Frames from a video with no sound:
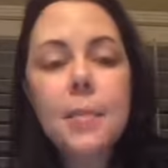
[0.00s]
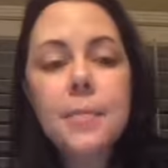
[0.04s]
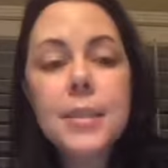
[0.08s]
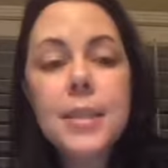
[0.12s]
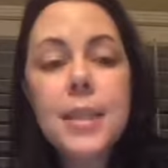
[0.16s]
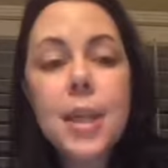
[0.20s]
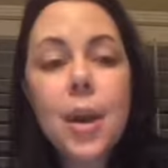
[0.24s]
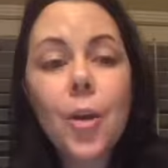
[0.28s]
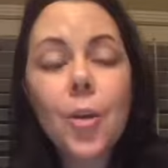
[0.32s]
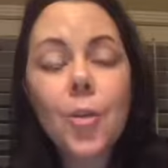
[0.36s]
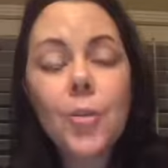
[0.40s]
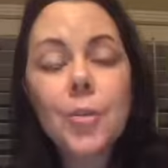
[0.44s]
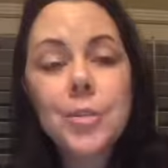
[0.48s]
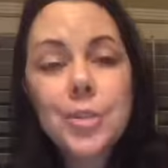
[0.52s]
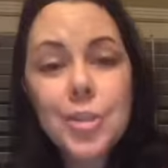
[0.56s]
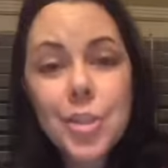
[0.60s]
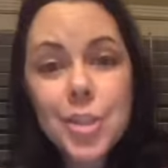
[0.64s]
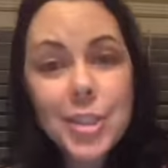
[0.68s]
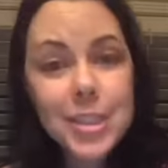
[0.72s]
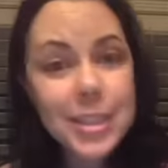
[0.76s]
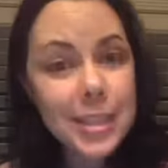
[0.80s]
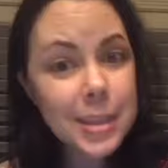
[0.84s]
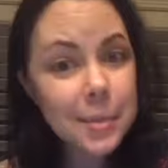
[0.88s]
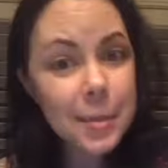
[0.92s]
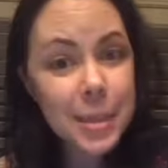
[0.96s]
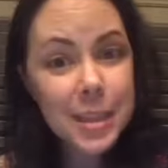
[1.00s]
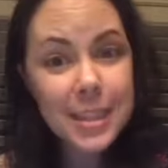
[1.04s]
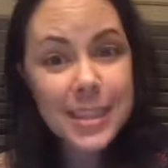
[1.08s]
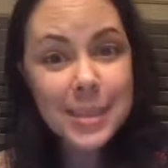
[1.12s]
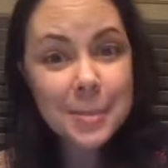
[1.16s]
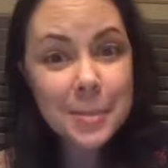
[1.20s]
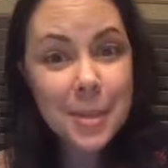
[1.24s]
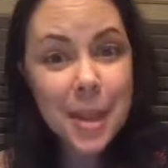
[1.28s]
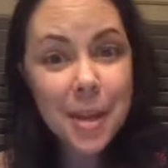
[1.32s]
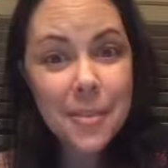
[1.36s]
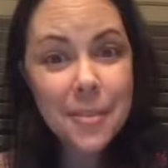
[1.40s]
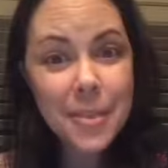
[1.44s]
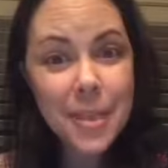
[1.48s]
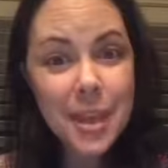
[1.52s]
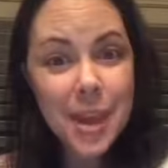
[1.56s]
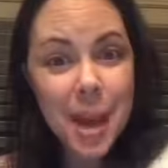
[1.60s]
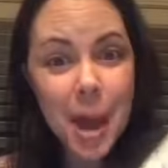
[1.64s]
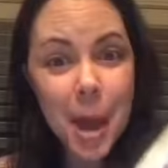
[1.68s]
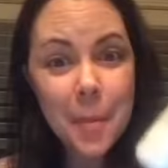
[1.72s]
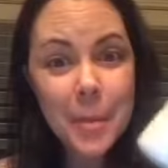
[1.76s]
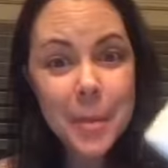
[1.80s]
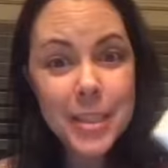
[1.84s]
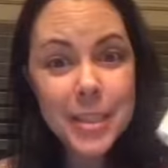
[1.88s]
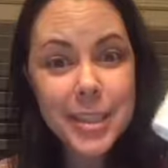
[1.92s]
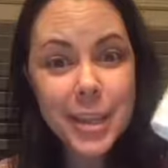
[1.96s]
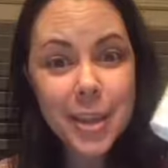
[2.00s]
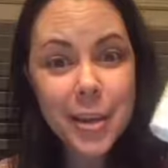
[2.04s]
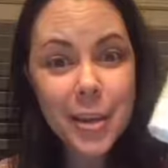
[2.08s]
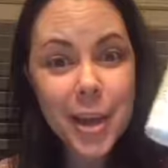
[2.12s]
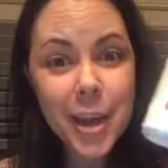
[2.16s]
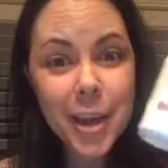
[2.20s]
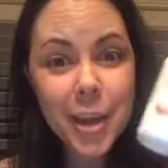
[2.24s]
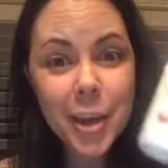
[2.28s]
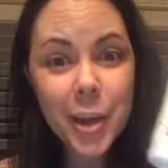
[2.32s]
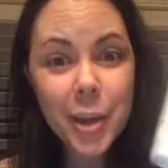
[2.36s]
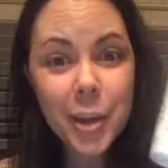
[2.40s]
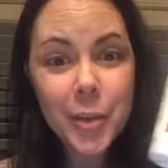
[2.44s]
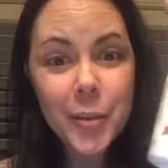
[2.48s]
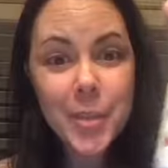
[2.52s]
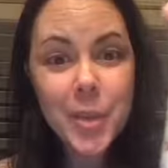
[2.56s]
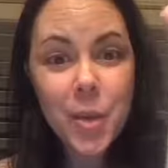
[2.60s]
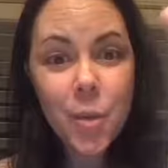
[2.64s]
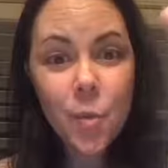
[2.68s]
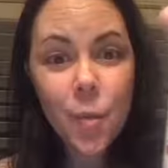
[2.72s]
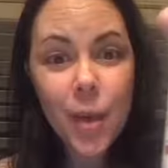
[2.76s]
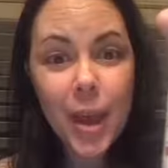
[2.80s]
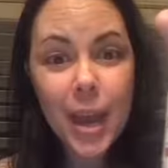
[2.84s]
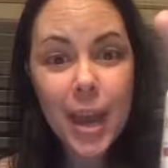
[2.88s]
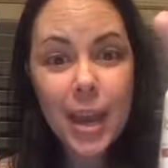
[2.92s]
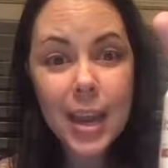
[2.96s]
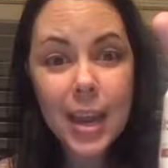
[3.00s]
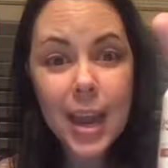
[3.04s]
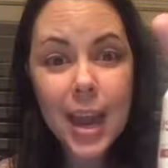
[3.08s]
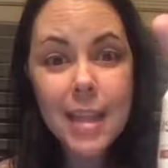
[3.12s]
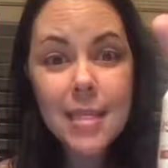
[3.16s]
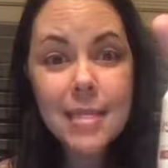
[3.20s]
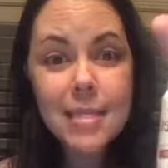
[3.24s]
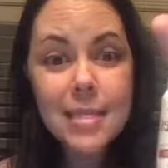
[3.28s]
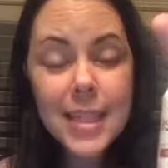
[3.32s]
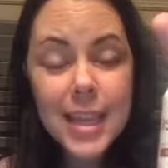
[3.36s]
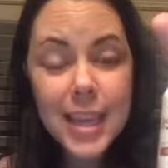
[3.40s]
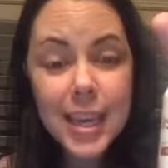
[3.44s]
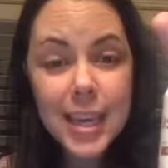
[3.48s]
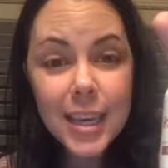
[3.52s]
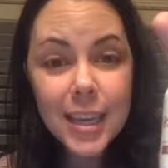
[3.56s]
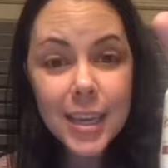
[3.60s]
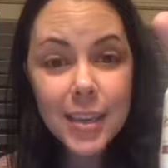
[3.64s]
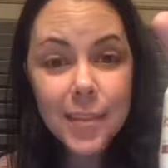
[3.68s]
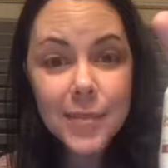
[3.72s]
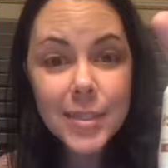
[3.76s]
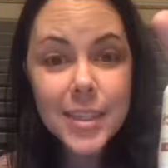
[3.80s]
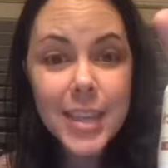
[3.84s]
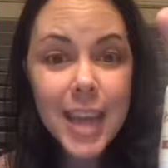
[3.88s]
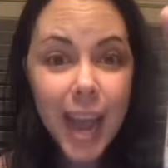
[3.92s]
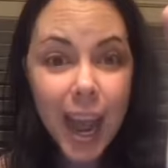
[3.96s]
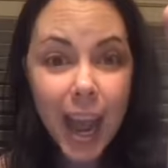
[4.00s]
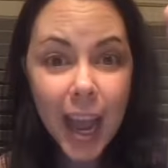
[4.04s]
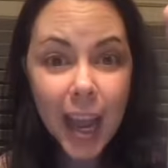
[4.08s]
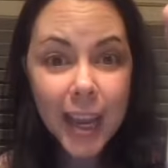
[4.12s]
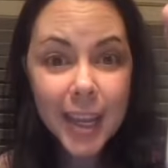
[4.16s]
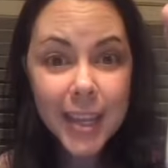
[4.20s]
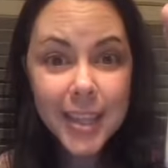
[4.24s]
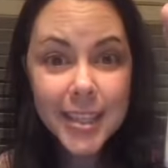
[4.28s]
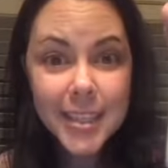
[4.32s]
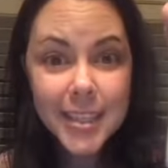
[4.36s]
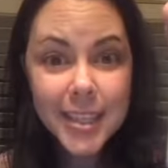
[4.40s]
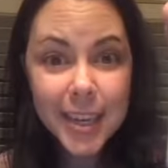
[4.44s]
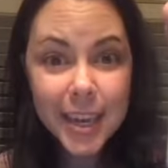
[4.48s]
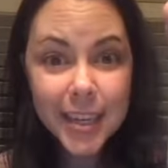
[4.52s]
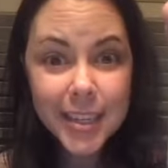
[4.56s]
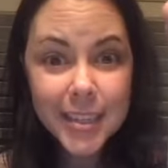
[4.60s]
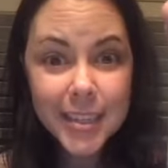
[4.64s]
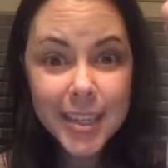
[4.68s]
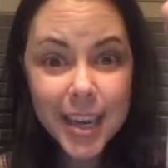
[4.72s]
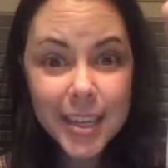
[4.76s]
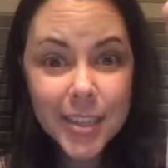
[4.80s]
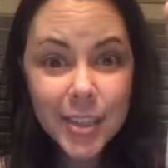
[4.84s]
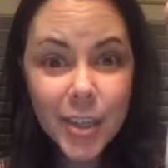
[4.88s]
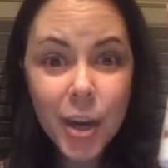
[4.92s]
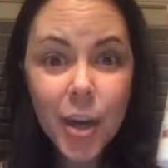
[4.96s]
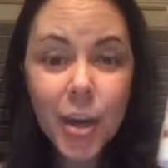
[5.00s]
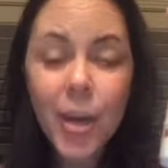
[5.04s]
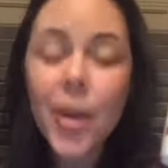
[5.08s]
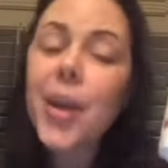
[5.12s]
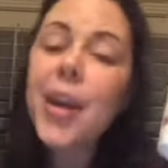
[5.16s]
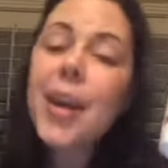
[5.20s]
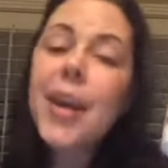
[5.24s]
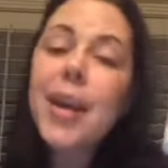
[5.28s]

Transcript: So just leave me some love in the comments and I'll enter you to win a Thieves hand sanitizer.